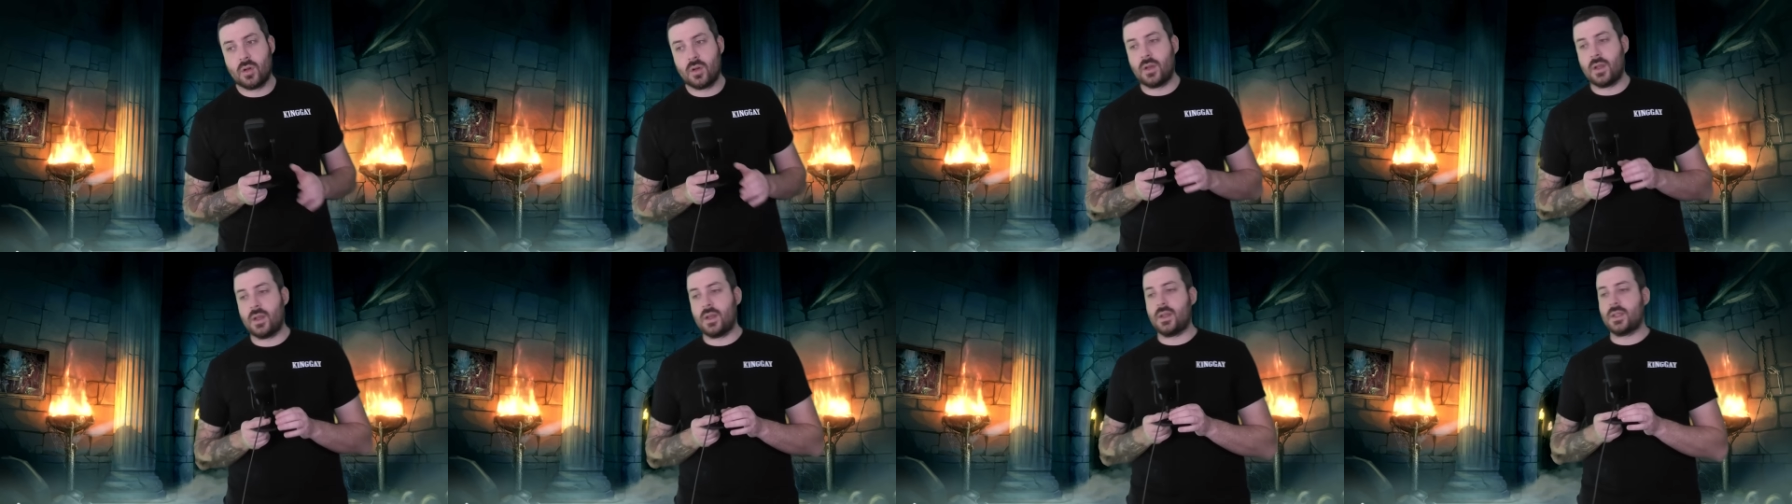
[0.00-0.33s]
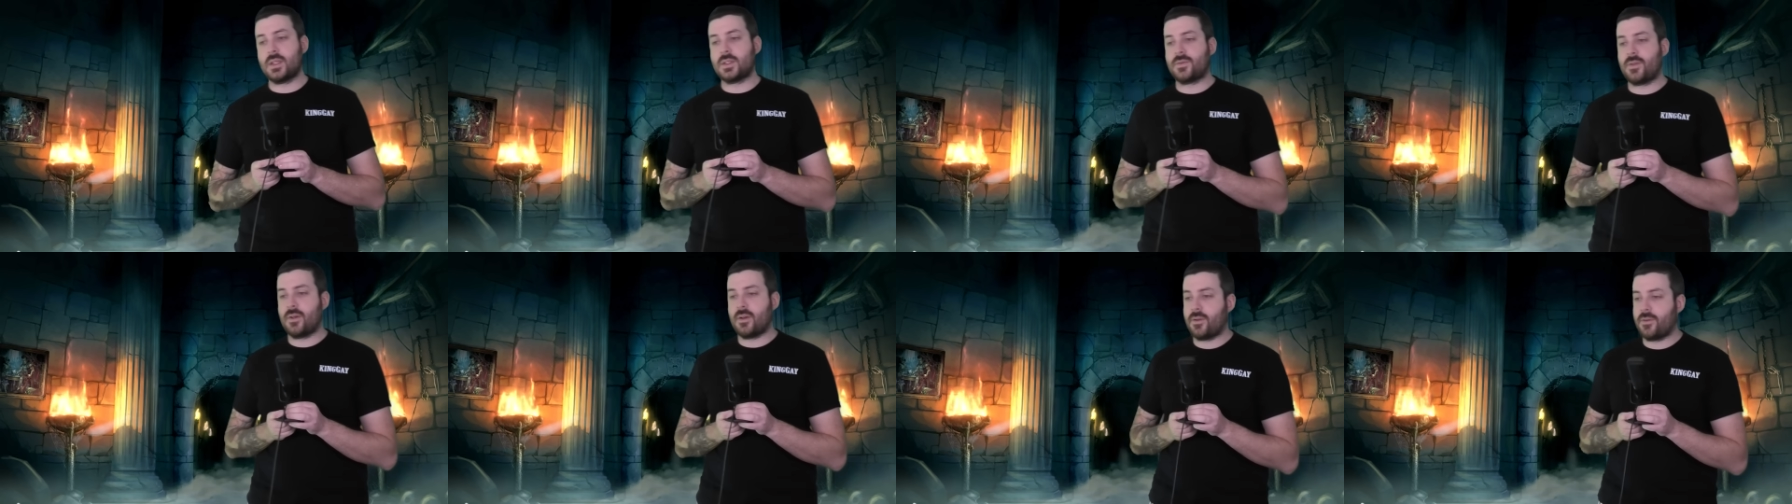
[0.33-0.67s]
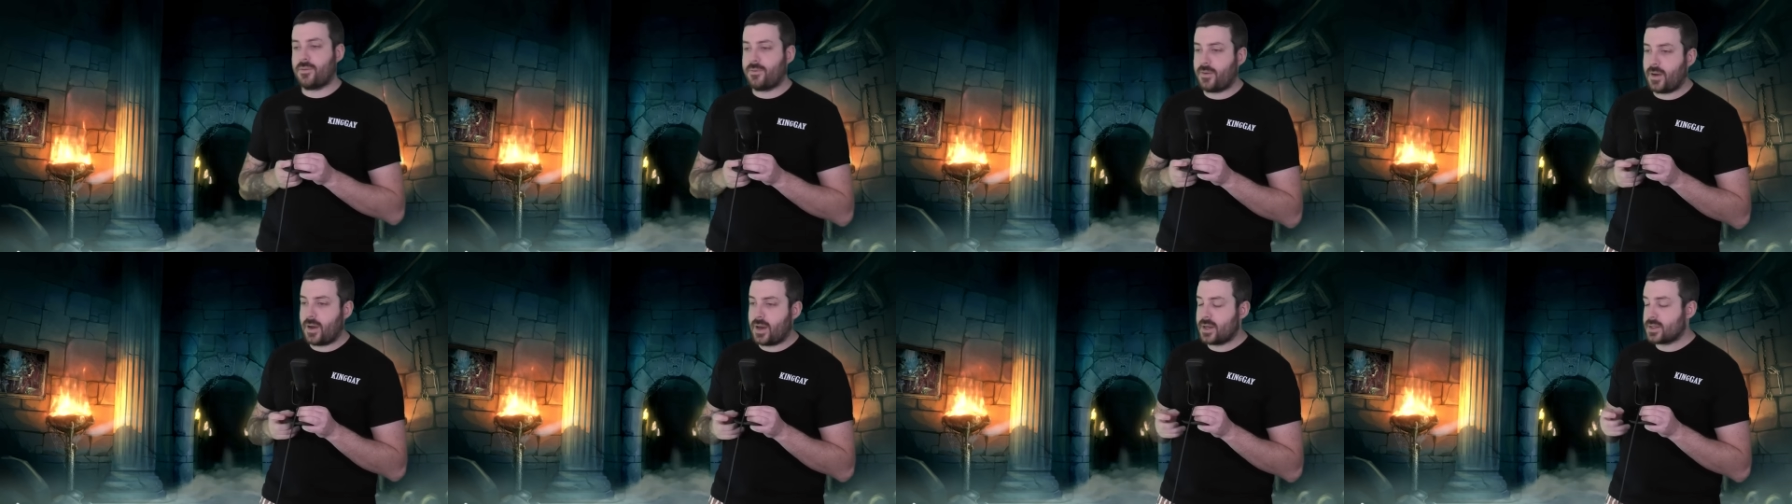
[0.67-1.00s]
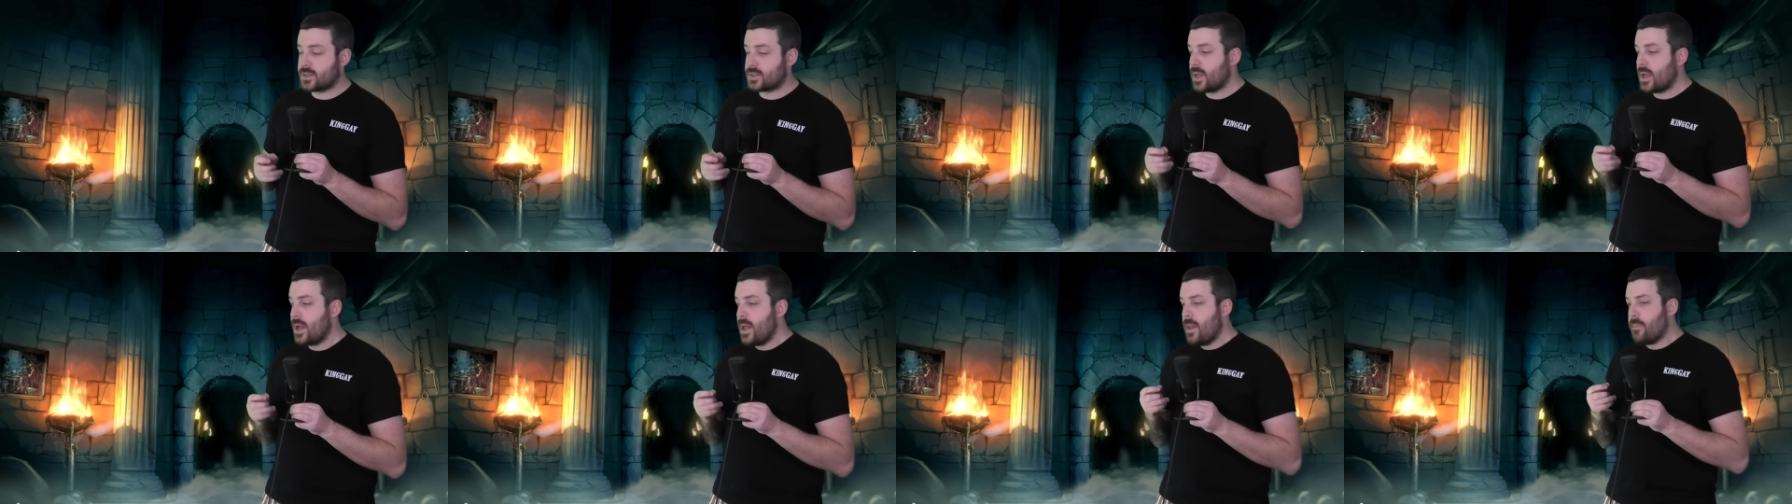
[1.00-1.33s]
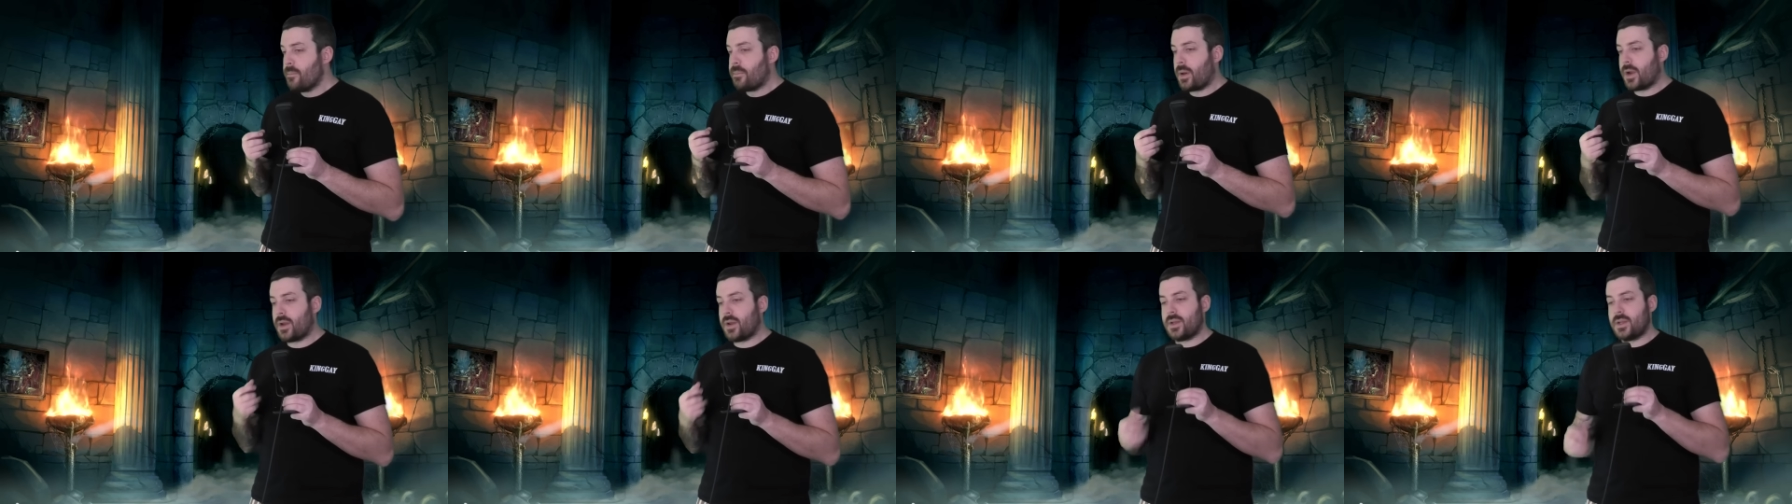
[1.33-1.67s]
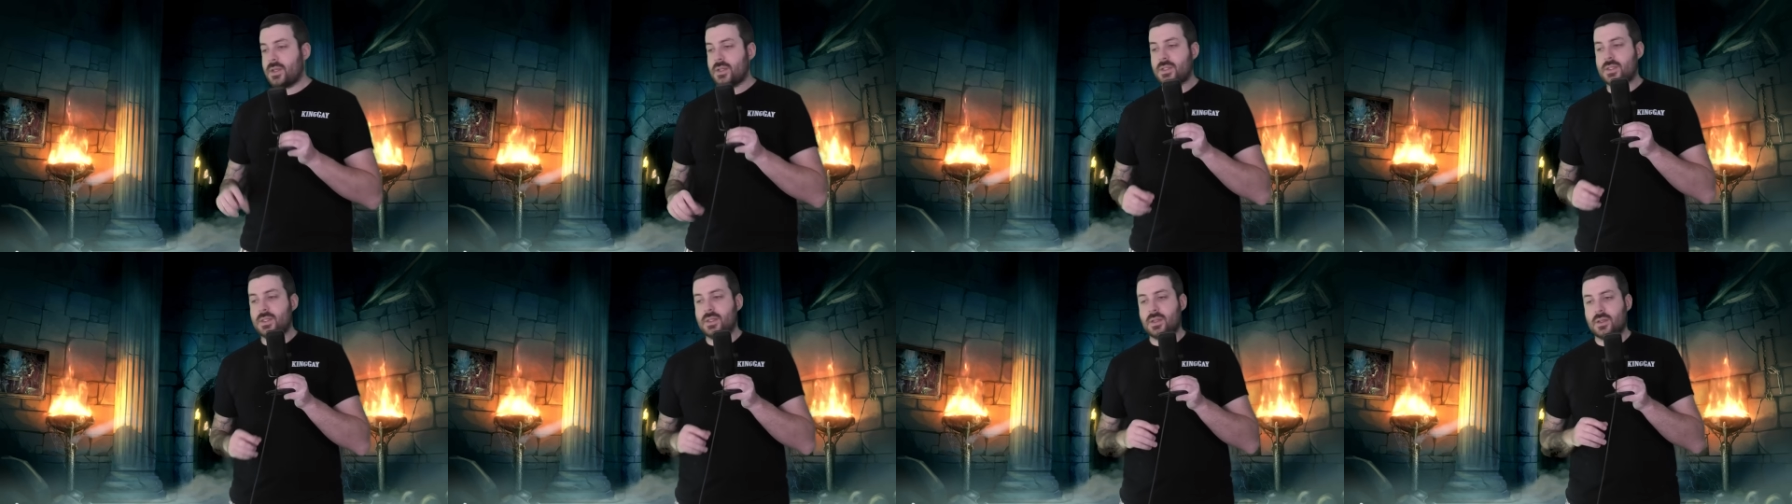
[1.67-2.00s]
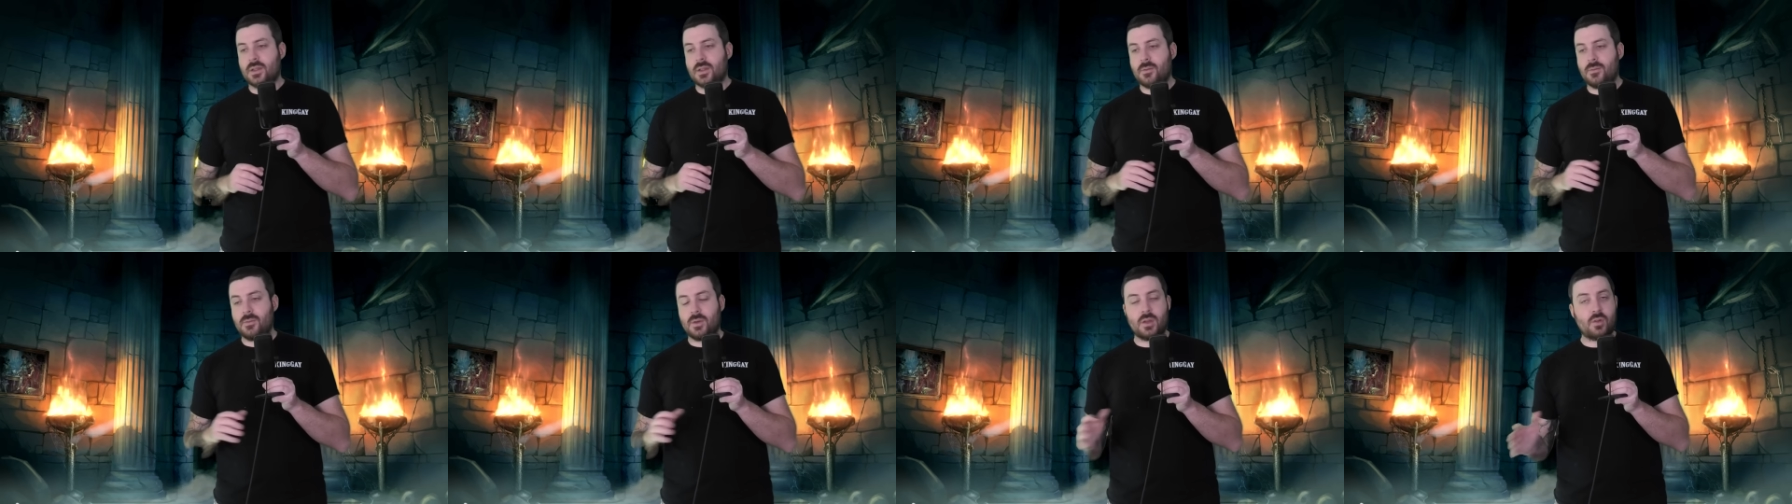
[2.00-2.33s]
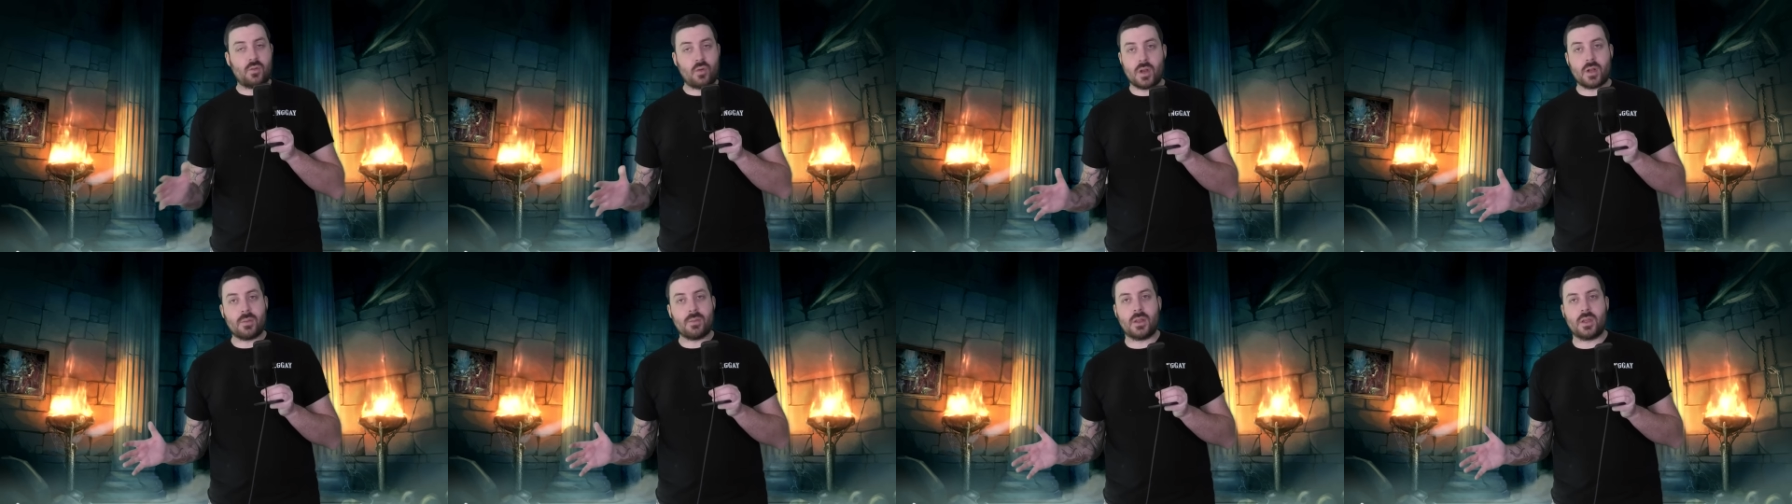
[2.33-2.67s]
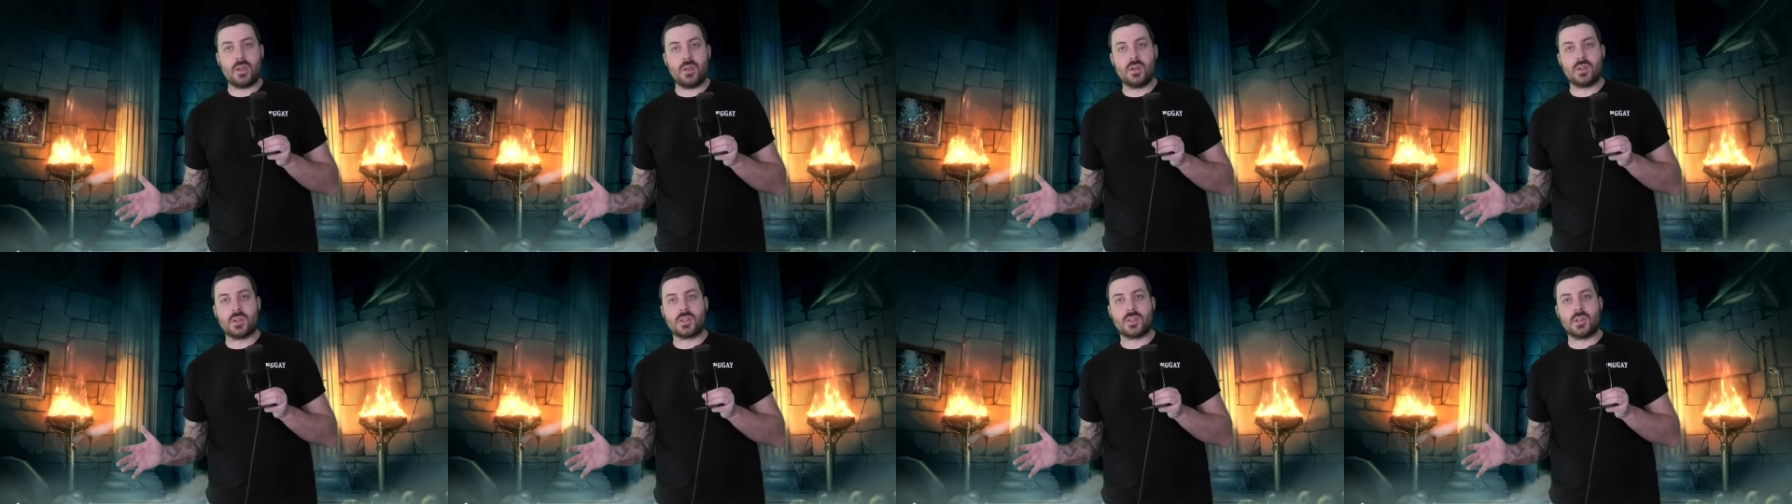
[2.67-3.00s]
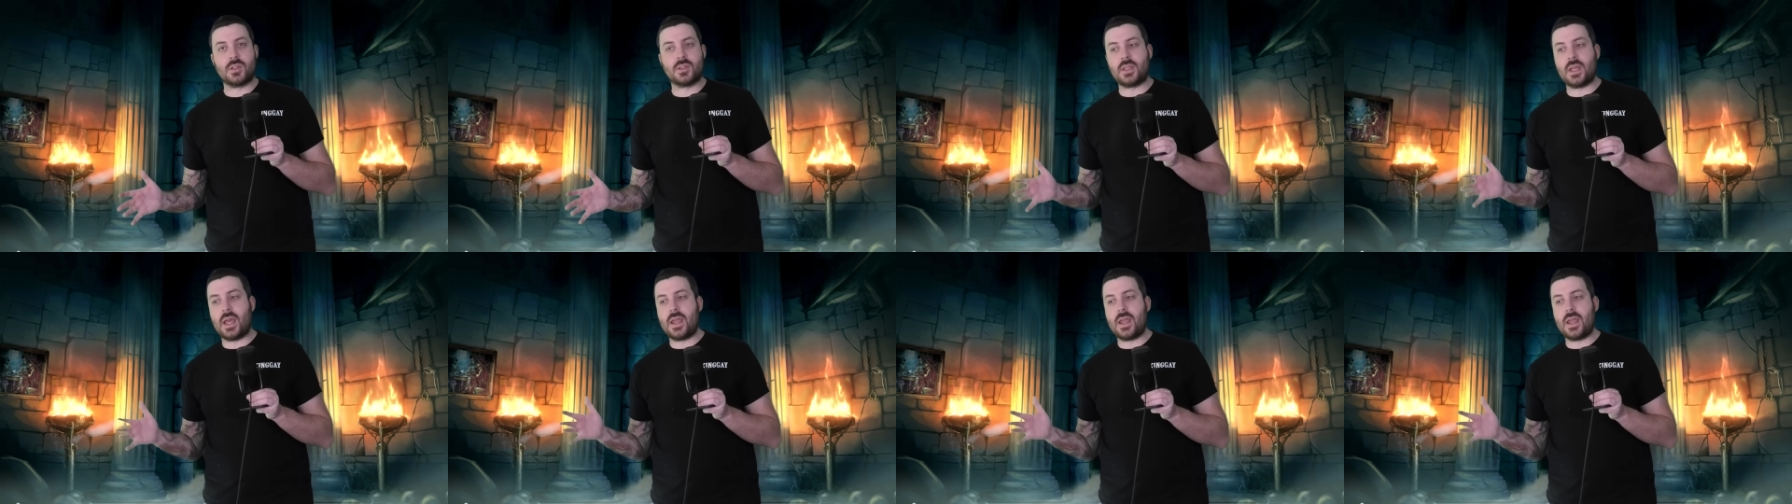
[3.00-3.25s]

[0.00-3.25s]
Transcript: it is very fast, but it is incredibly useless,